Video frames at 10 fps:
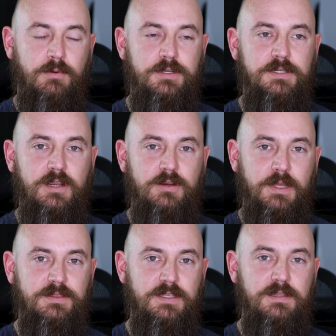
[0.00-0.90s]
I wanted to talk
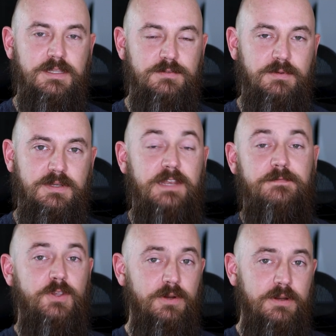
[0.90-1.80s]
about that in this one. And
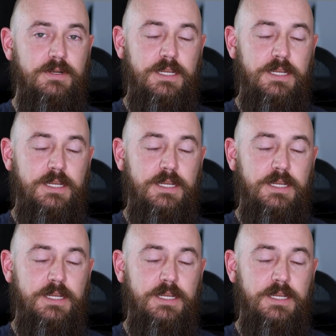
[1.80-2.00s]
if you're